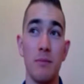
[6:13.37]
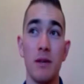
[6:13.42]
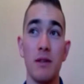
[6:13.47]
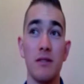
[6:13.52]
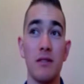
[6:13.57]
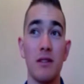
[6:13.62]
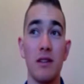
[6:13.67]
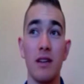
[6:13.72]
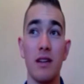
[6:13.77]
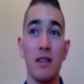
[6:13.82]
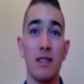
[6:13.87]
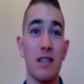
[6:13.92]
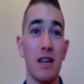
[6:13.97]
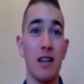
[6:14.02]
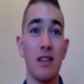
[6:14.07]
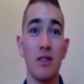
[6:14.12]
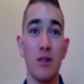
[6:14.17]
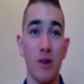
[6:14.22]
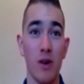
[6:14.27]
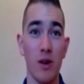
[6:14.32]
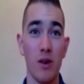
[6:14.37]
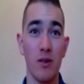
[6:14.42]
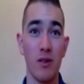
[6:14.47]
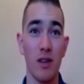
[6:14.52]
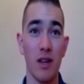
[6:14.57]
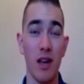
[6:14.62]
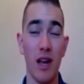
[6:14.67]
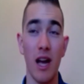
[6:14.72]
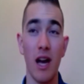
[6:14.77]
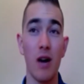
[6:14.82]
basically like a test ground.
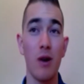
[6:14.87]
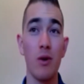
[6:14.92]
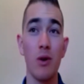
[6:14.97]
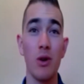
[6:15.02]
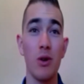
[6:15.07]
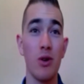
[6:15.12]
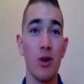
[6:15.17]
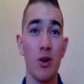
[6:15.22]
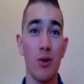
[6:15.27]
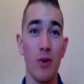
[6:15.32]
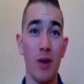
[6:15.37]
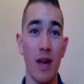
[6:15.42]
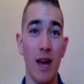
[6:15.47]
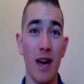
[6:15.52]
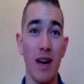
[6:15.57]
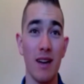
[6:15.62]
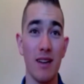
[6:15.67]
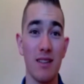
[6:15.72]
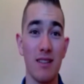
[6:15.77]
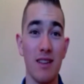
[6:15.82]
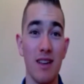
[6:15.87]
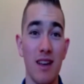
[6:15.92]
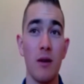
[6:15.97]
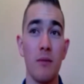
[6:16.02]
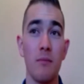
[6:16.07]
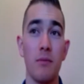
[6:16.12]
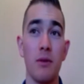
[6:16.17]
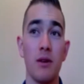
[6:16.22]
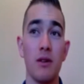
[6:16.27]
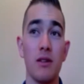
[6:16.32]
Like, how are you going to react?
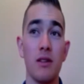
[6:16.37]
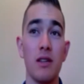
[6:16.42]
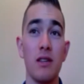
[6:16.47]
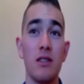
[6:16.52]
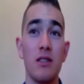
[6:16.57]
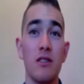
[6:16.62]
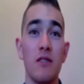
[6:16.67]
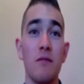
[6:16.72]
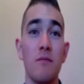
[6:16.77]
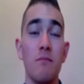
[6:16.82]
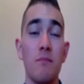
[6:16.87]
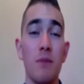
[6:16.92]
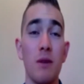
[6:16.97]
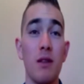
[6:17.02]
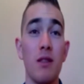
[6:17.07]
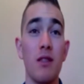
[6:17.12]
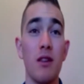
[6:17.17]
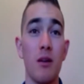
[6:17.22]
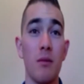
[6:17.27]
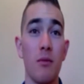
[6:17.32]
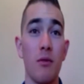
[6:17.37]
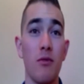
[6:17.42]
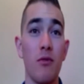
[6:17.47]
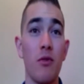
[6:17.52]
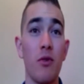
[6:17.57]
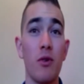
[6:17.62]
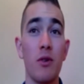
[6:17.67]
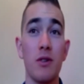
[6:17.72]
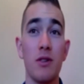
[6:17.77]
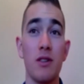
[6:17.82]
But at least you've been there
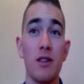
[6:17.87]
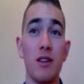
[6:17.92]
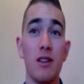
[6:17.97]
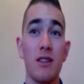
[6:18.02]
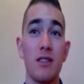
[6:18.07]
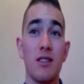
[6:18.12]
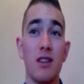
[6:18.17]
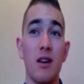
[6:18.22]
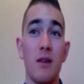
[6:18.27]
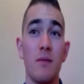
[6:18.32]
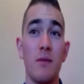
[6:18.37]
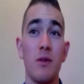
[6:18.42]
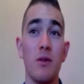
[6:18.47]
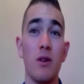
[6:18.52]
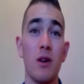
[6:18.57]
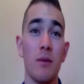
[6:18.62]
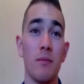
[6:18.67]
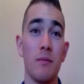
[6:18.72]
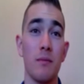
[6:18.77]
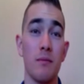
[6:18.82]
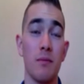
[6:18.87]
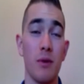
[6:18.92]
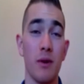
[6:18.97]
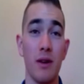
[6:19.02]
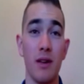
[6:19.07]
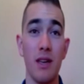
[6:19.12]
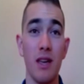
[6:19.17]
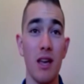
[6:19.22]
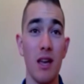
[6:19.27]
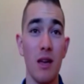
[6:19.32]
before, so the next time you come and play
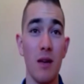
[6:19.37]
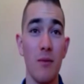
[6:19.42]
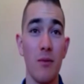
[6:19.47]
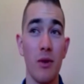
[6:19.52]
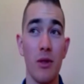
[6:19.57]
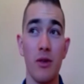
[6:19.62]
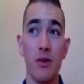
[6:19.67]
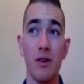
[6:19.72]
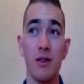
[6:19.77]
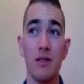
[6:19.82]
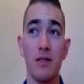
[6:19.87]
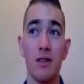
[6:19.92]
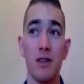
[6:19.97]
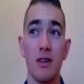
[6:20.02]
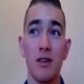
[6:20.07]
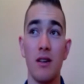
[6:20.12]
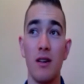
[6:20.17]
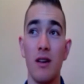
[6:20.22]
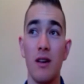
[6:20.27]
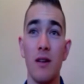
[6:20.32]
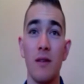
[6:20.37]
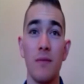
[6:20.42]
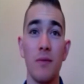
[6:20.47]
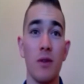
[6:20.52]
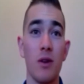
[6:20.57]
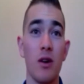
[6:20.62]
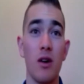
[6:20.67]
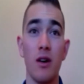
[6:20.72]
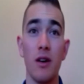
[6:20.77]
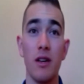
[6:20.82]
a game, whether it's in
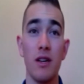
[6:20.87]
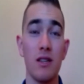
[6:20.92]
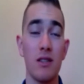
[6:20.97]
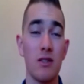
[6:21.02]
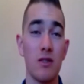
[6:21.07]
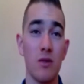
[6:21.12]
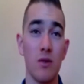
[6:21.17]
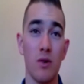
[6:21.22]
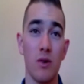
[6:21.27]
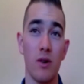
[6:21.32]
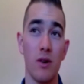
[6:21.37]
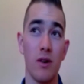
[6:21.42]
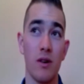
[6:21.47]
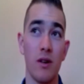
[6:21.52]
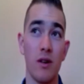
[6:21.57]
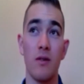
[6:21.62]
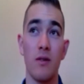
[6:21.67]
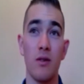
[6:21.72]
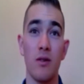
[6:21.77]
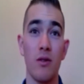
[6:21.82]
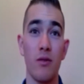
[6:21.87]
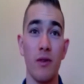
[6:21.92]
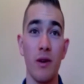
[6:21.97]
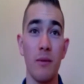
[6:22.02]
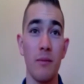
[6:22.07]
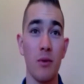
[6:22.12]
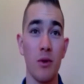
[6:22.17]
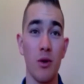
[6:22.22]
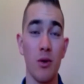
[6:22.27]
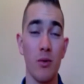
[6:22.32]
August or
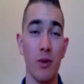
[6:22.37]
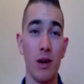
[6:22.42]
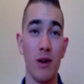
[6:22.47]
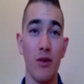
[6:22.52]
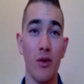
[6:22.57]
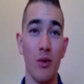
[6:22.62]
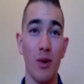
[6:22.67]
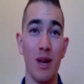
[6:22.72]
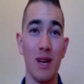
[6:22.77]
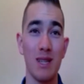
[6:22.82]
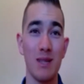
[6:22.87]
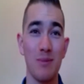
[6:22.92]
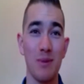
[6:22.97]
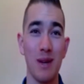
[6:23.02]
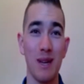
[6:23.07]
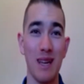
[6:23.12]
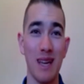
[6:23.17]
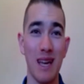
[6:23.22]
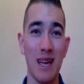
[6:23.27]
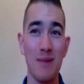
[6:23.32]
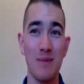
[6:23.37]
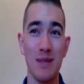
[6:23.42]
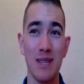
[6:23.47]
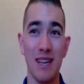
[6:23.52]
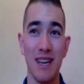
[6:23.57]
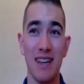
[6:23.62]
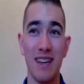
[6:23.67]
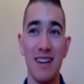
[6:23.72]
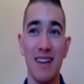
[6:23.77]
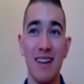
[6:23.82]
November, or whenever we get to play games
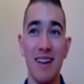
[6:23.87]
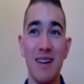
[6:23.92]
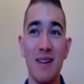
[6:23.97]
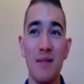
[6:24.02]
again,